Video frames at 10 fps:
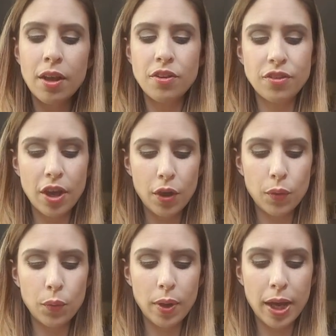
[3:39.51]

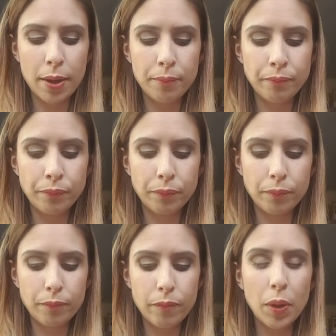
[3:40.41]
So
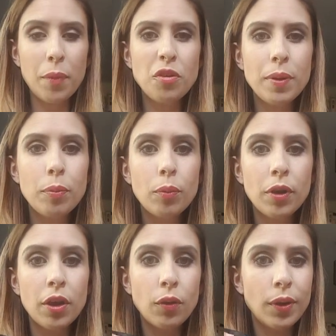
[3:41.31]
most people will
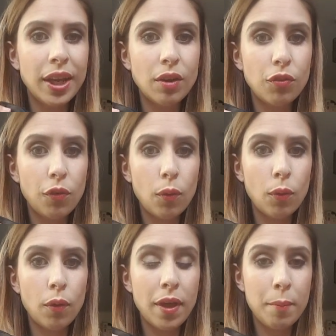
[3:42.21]
know Unique
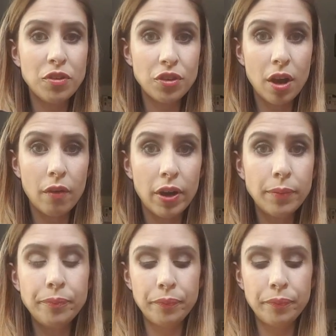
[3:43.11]
for their mascara.